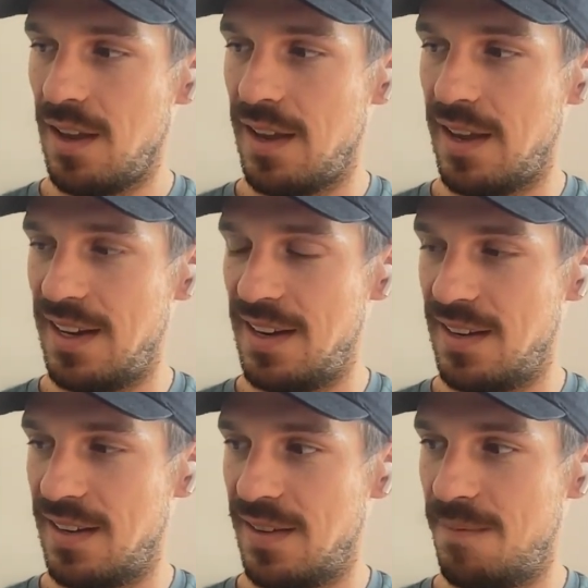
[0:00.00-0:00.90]

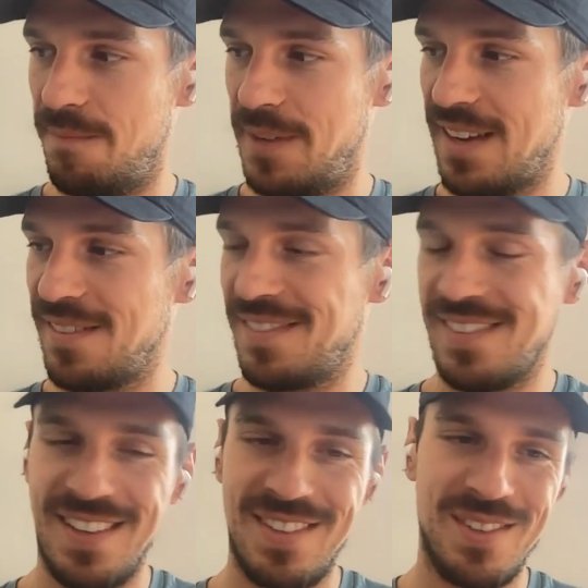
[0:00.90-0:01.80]
And yeah,
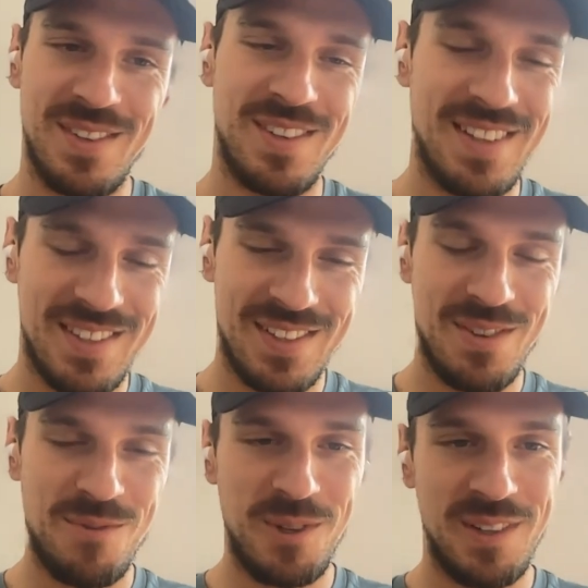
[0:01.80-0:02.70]
that's a
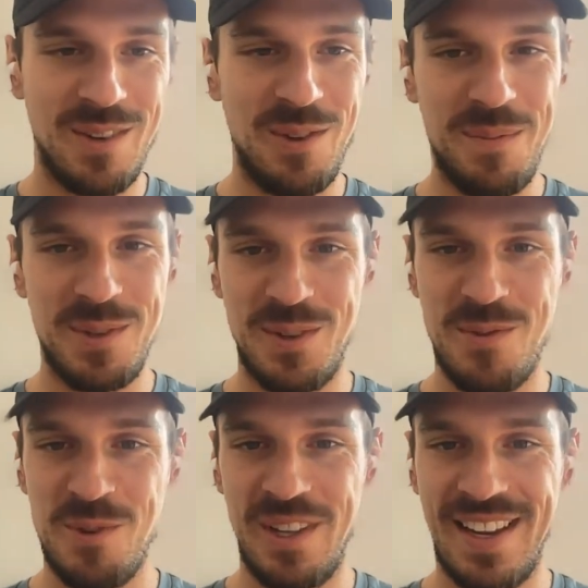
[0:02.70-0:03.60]
cool episode,
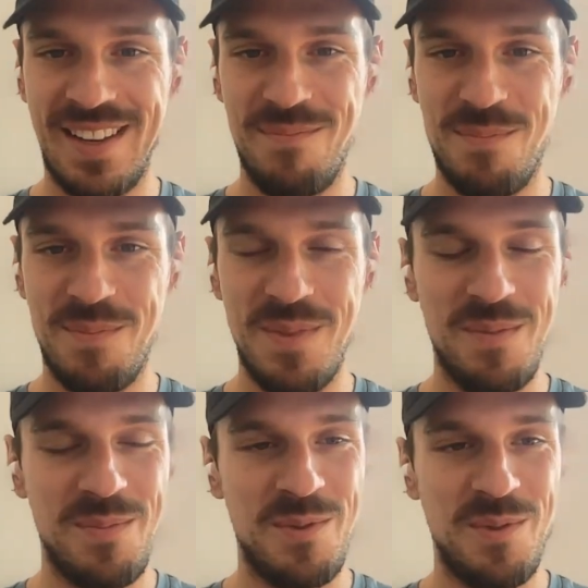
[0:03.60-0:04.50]
cool like
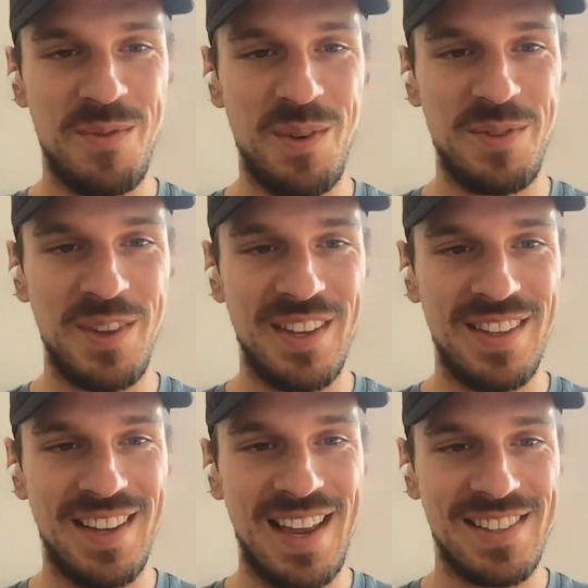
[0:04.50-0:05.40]
proof of the
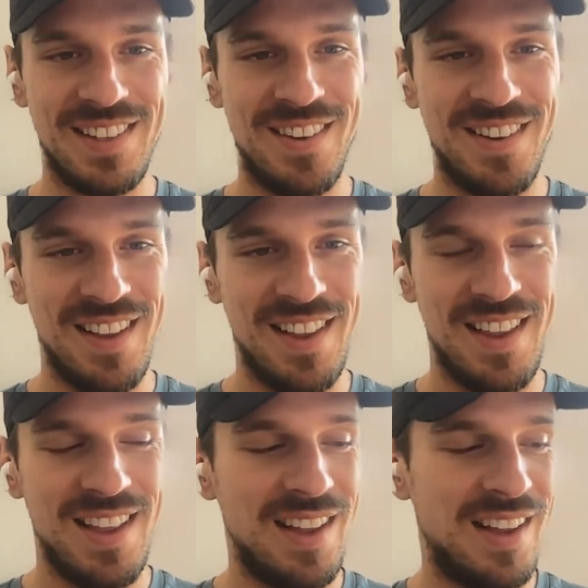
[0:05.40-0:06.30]
Axelar
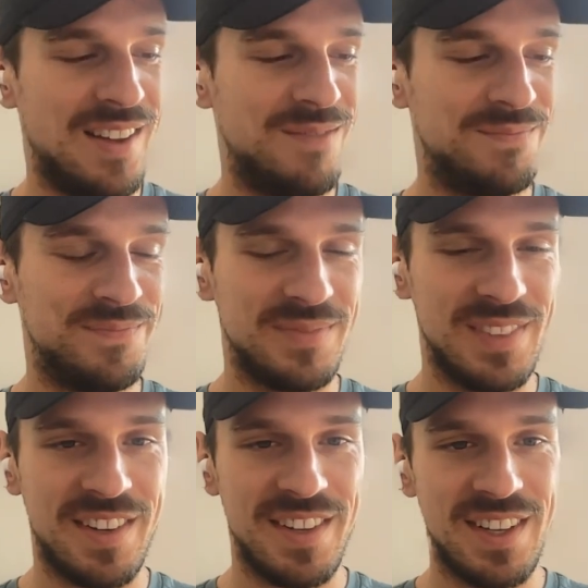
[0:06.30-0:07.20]

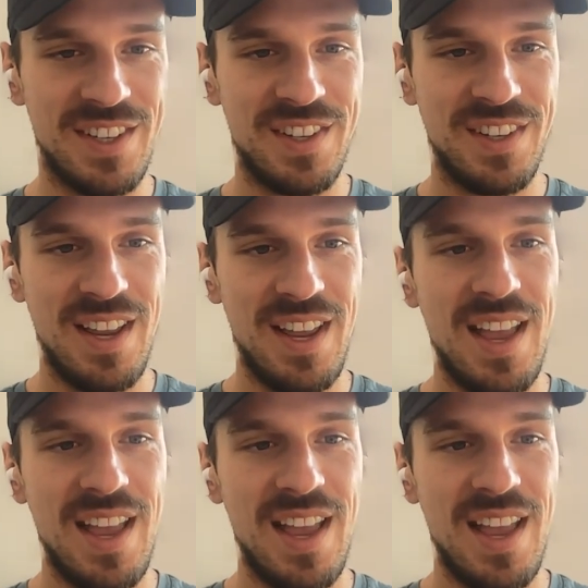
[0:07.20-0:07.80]
architecture.